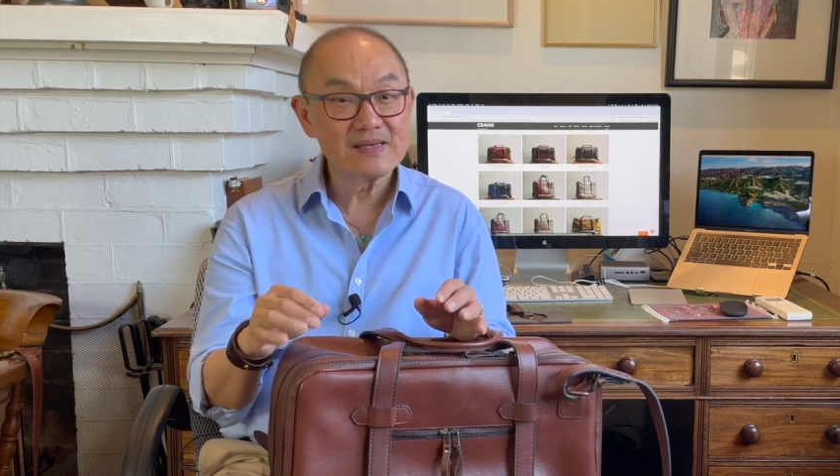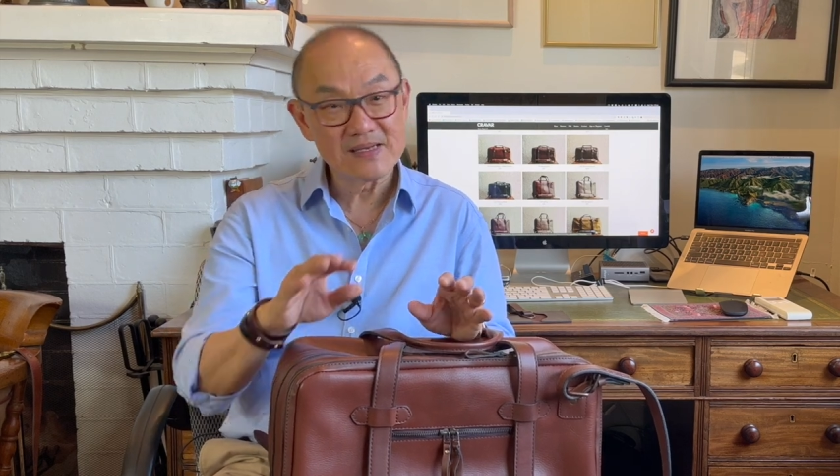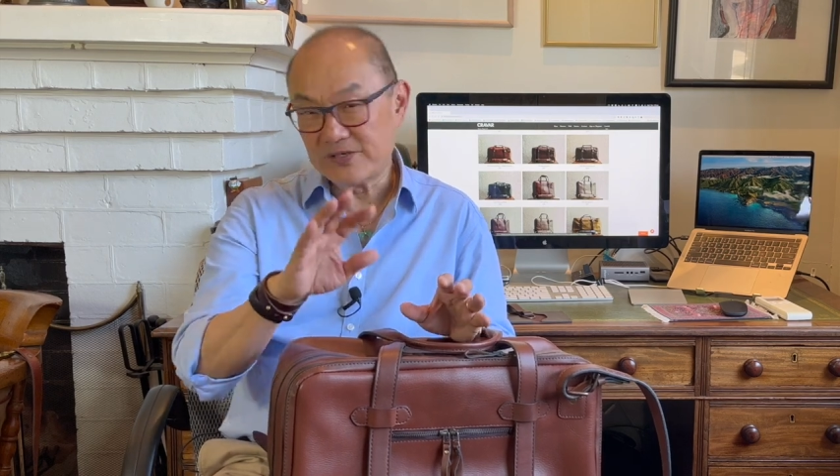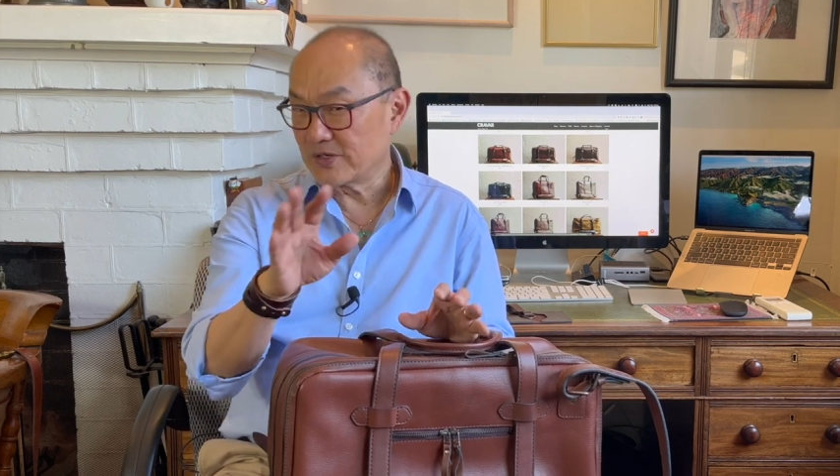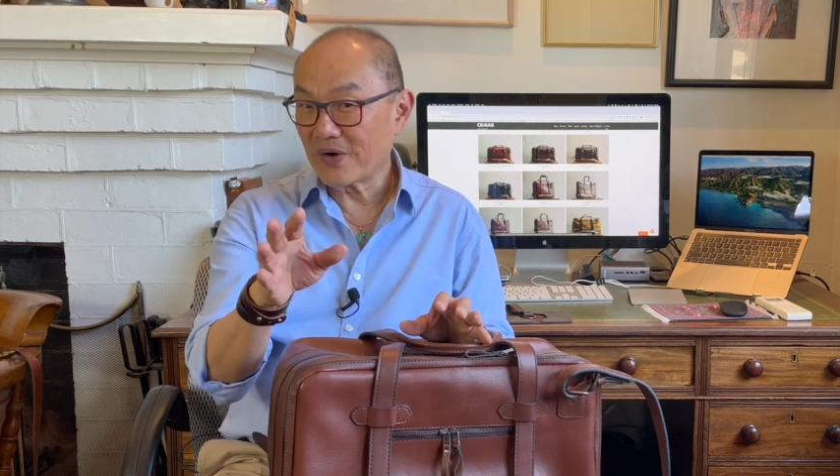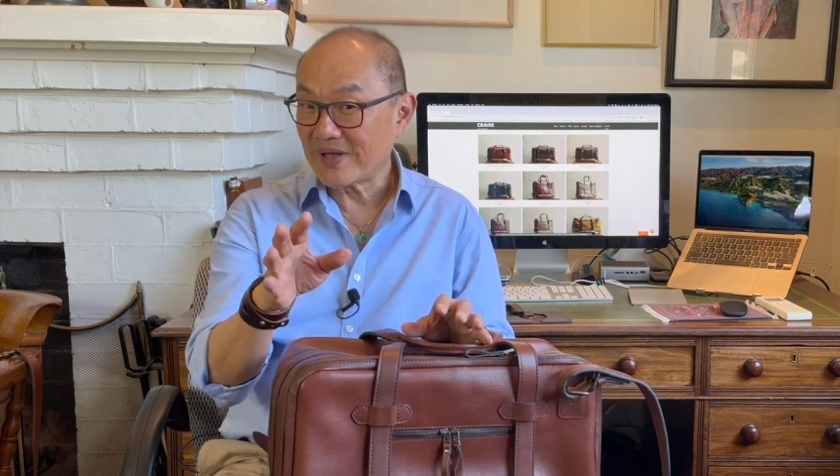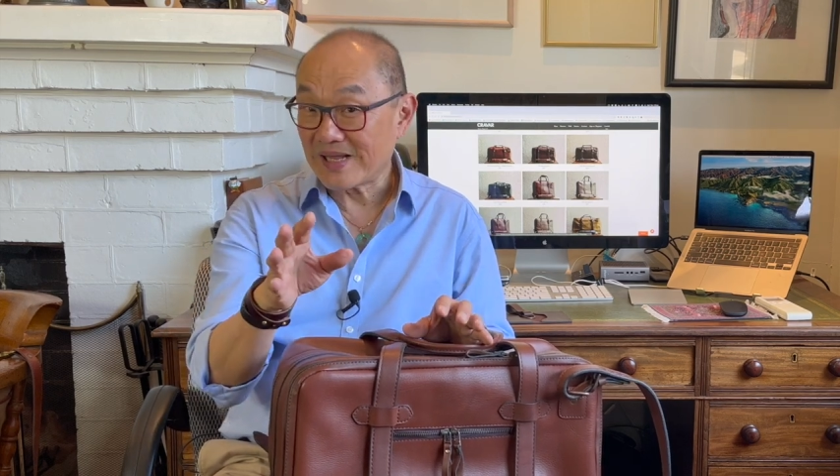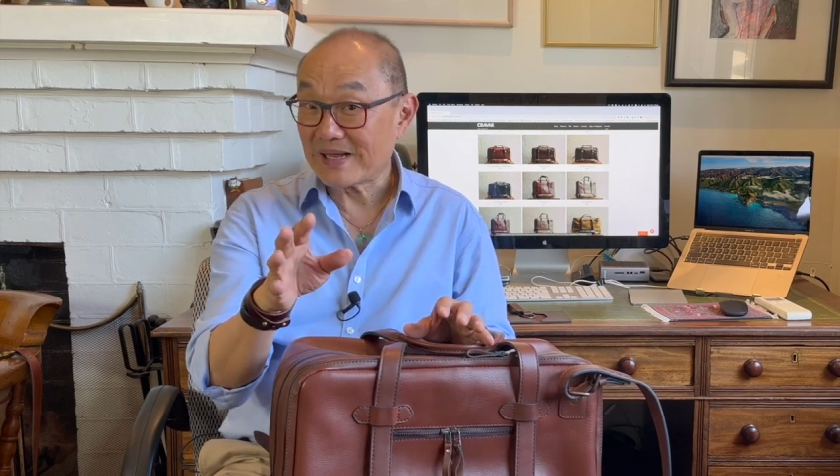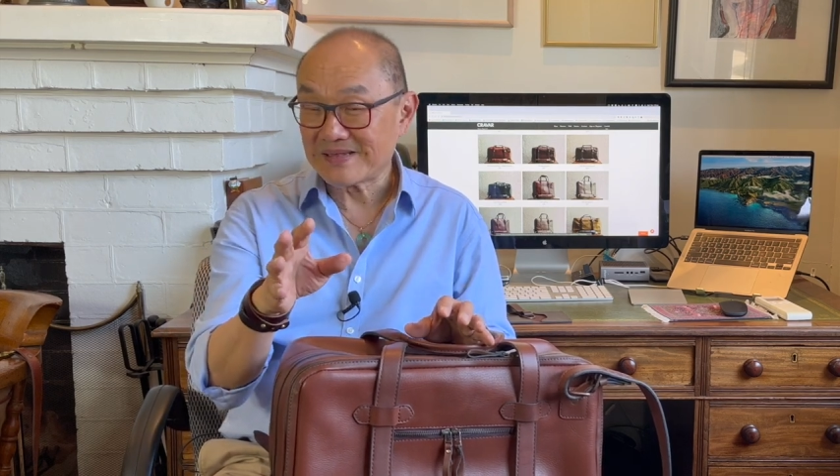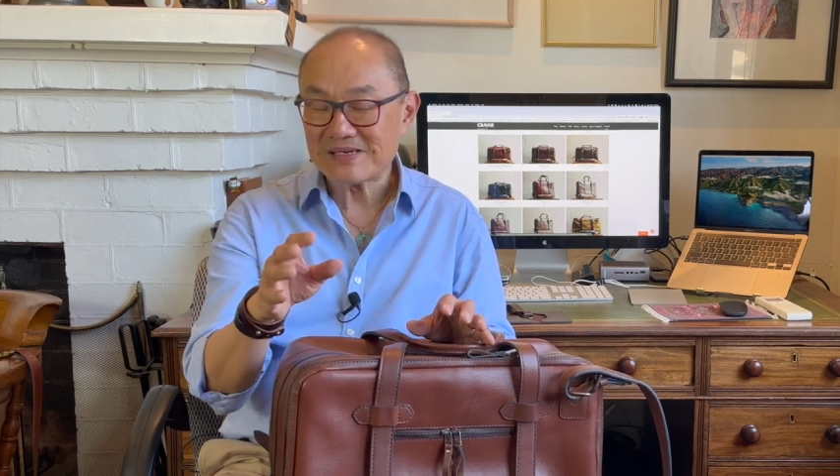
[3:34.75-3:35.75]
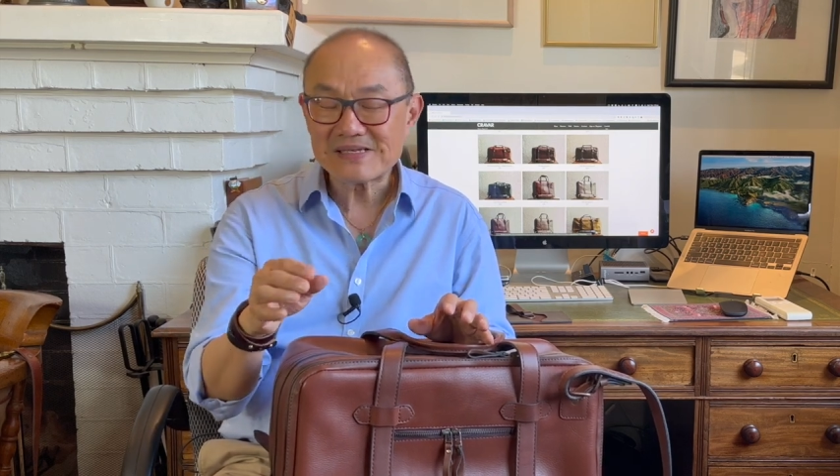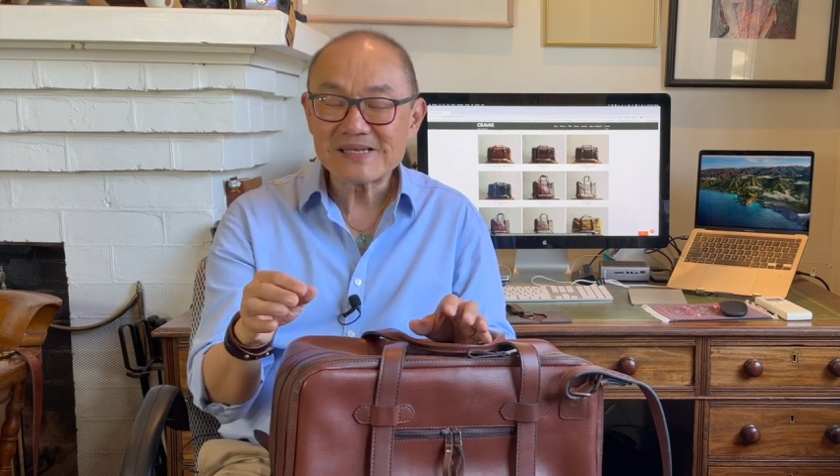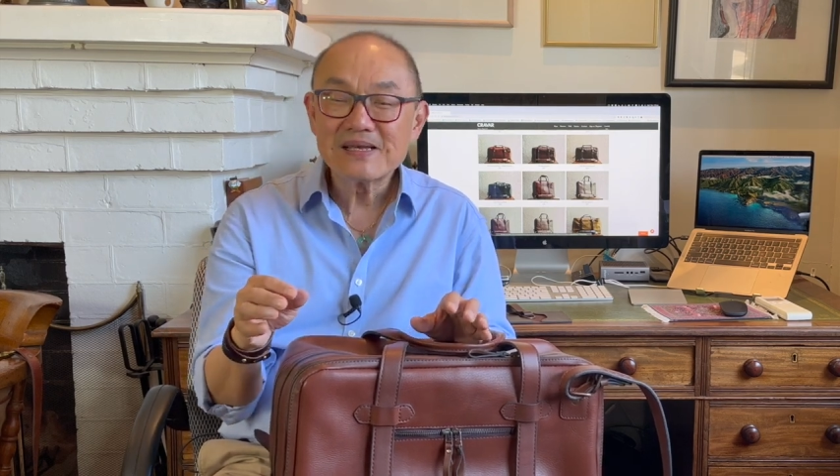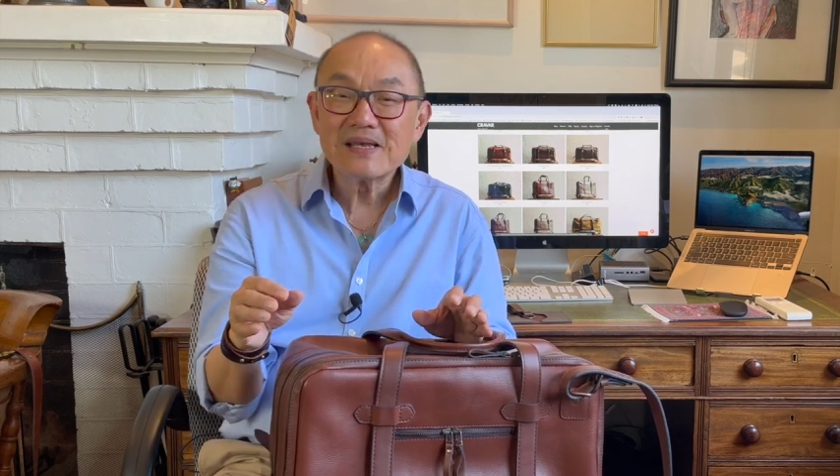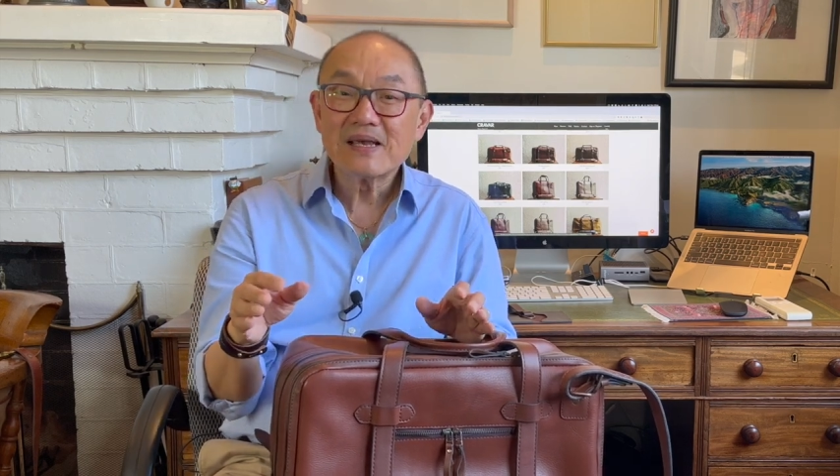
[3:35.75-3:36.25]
and you know I like this,